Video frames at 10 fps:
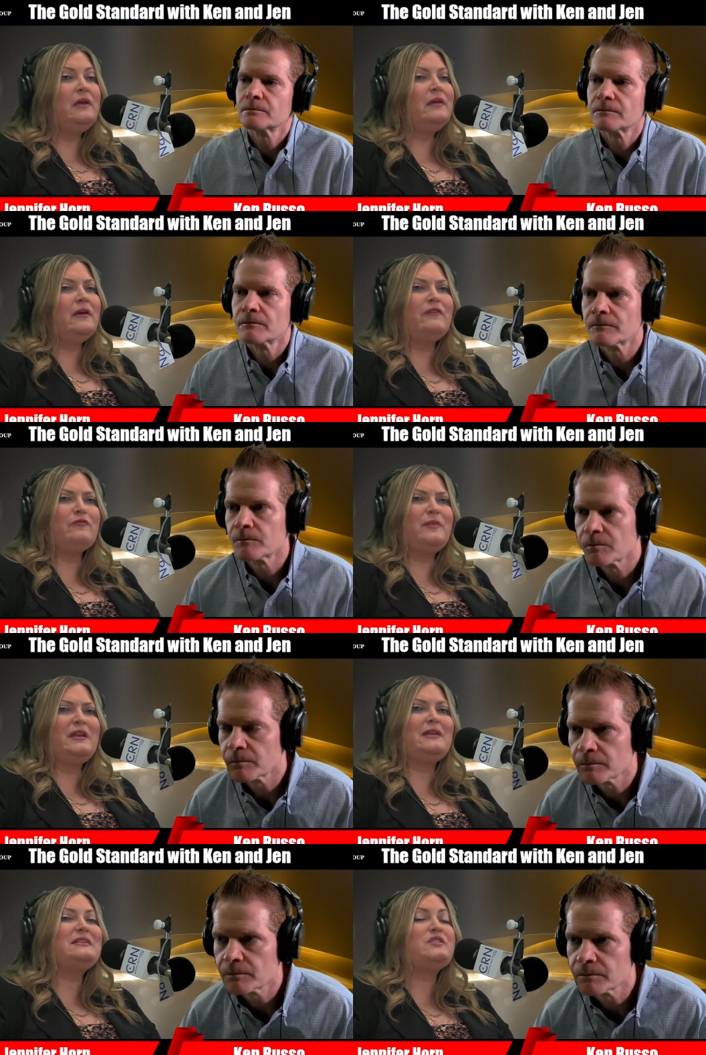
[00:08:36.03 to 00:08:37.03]
Speaker 1: God forbid
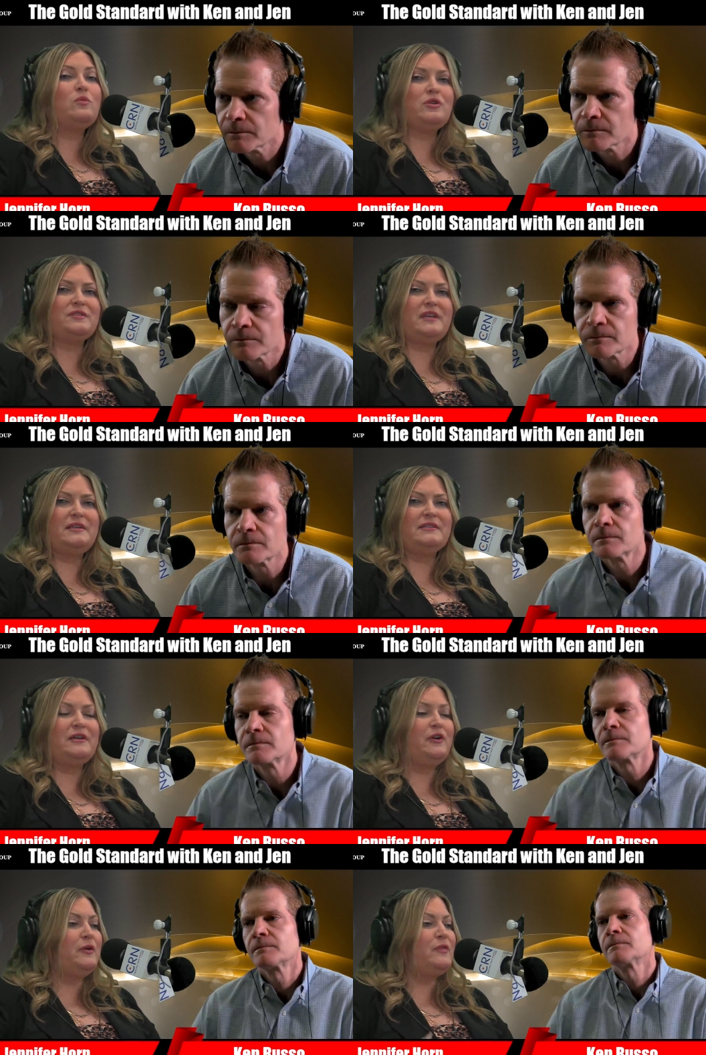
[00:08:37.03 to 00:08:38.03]
it is the worst case
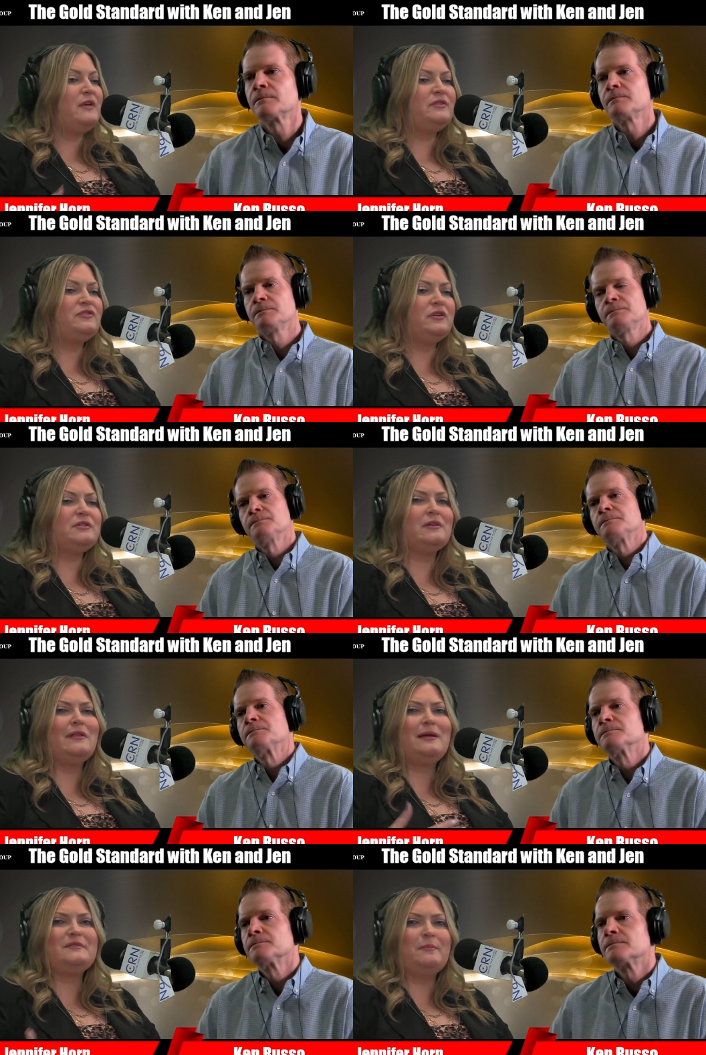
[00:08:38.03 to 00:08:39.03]
scenario and things start to
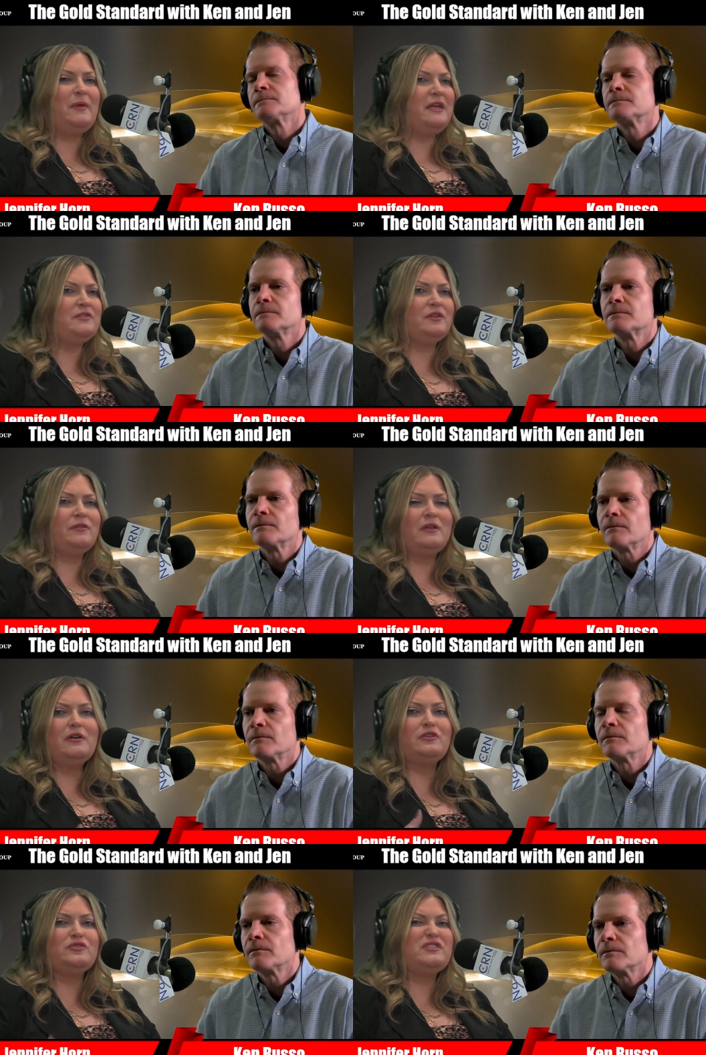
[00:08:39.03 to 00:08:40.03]
collapse and banks aren't there
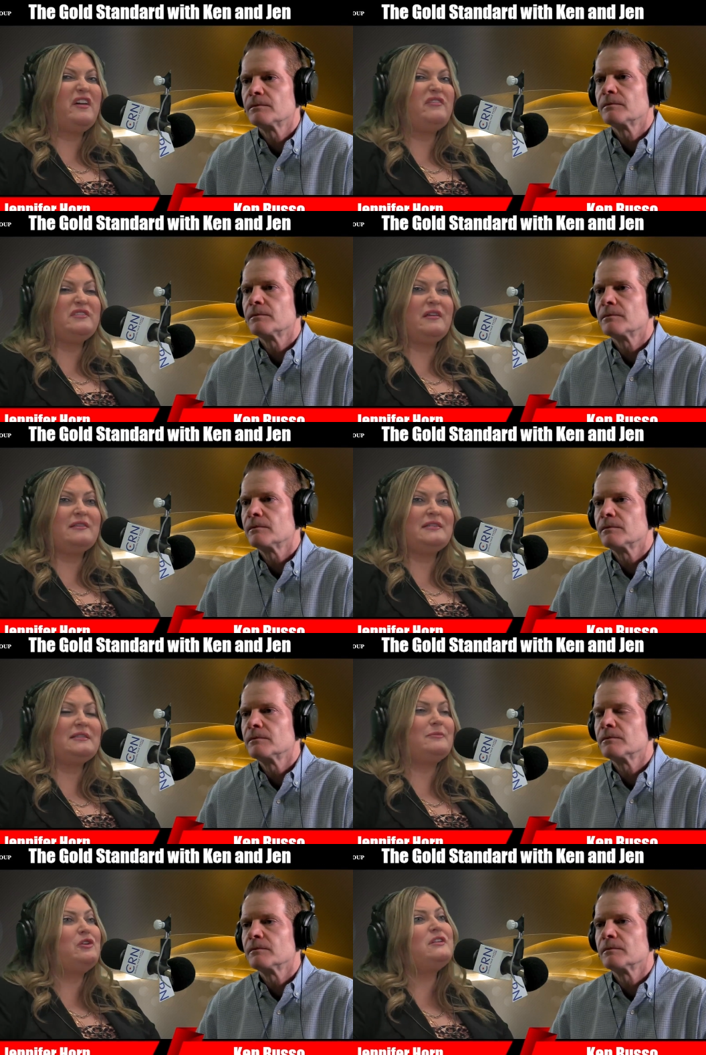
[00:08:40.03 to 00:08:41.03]
and your stuff is not
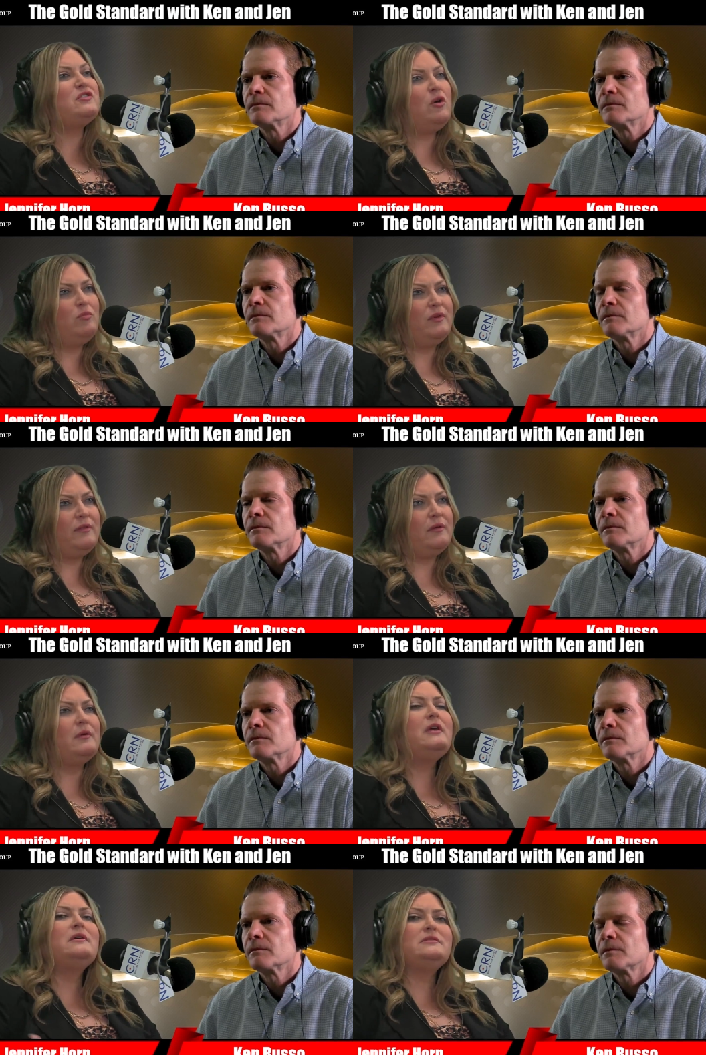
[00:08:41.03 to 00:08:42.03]
accessible. It's home with you.
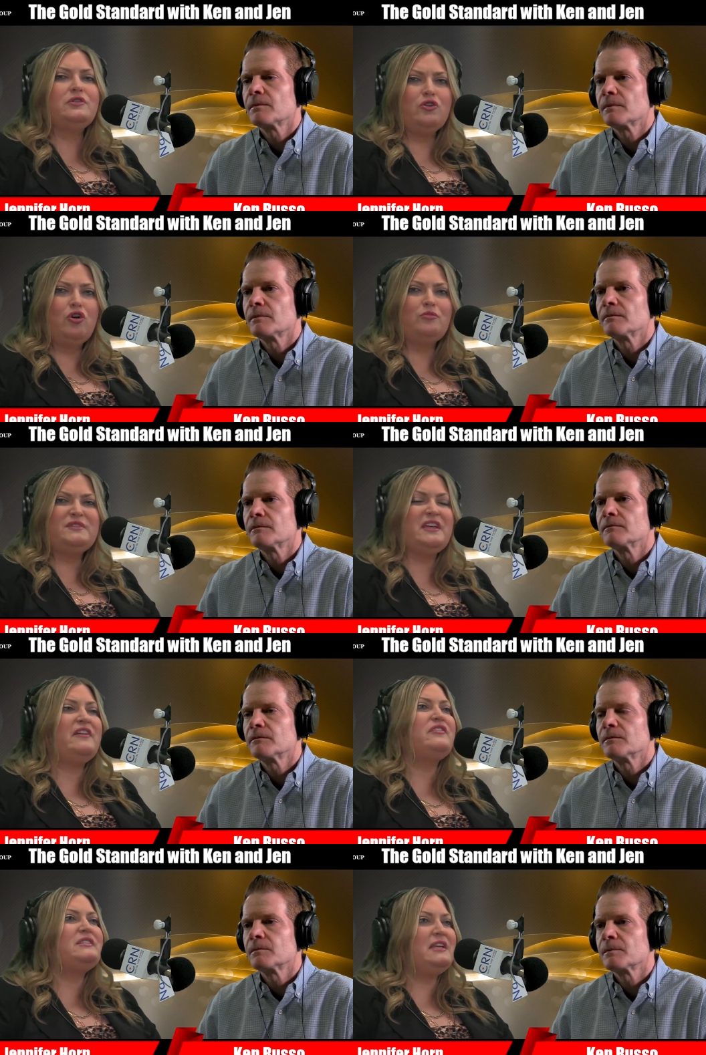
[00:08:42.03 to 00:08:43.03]
It's in your home
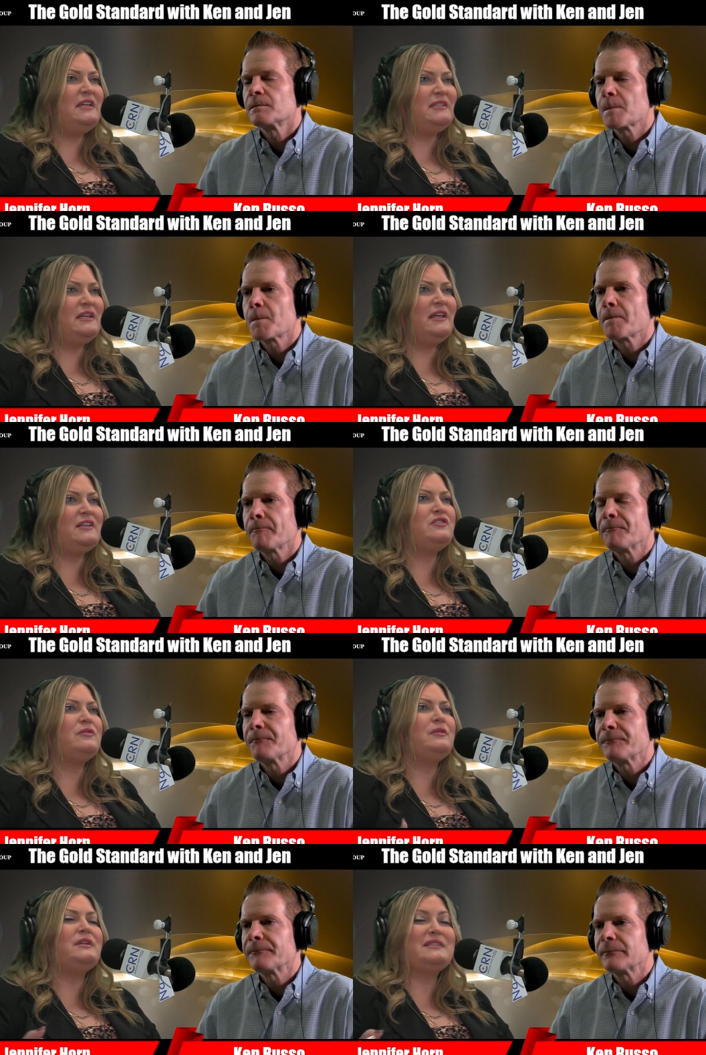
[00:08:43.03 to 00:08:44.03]
safe. It's easy to get
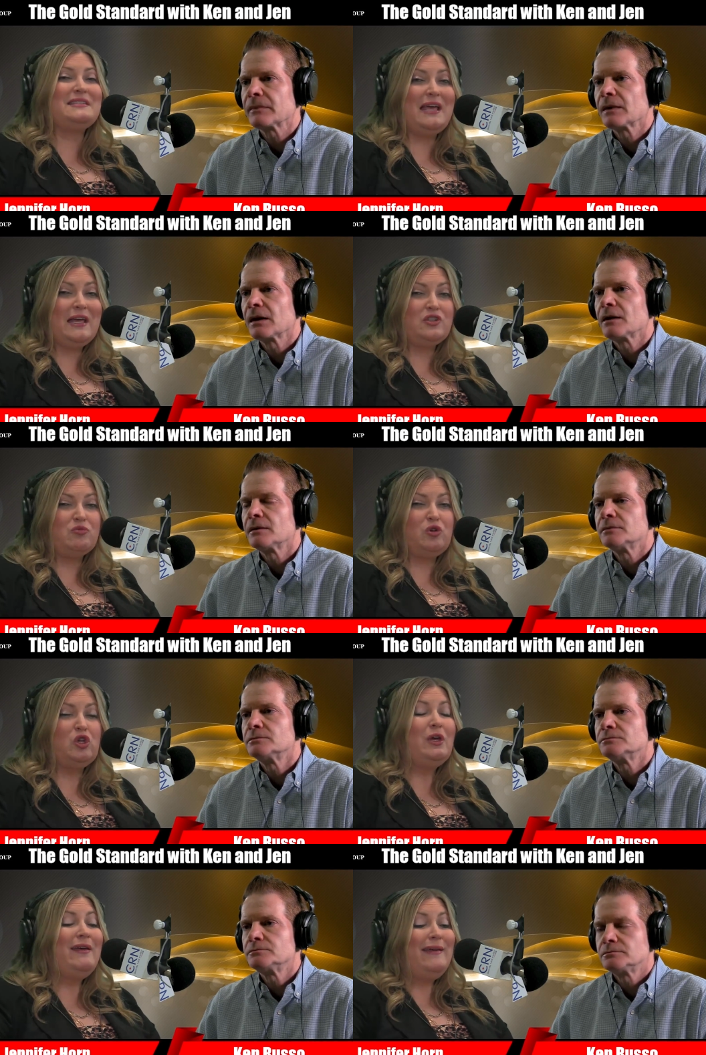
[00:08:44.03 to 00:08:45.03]
to. It's
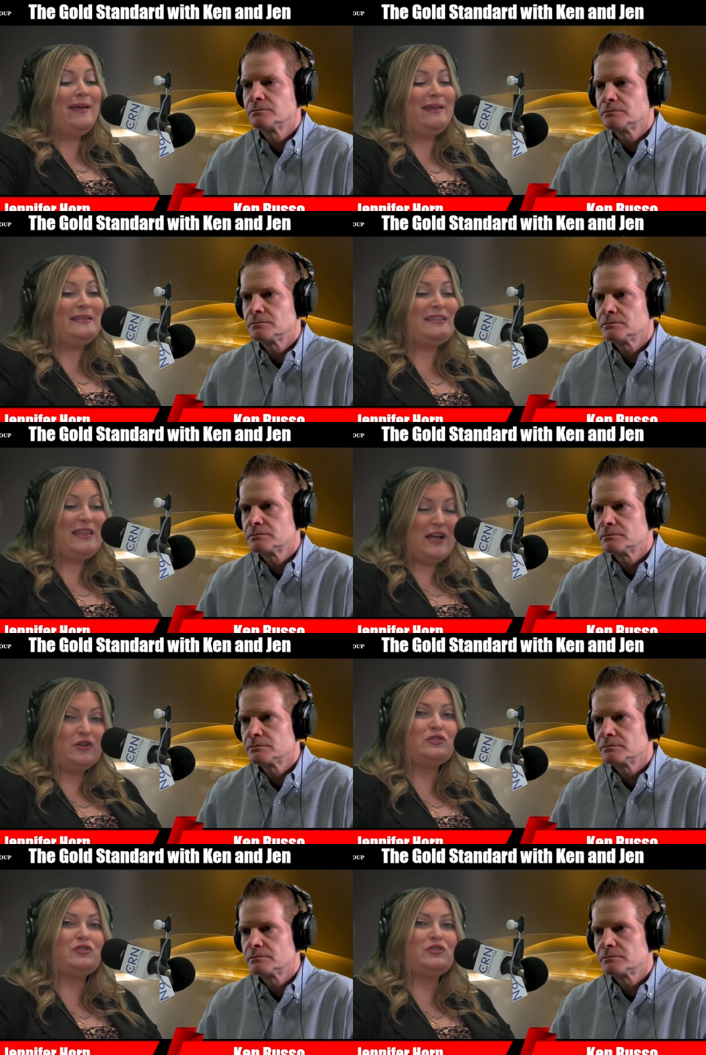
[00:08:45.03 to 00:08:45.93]
tangible and it's there so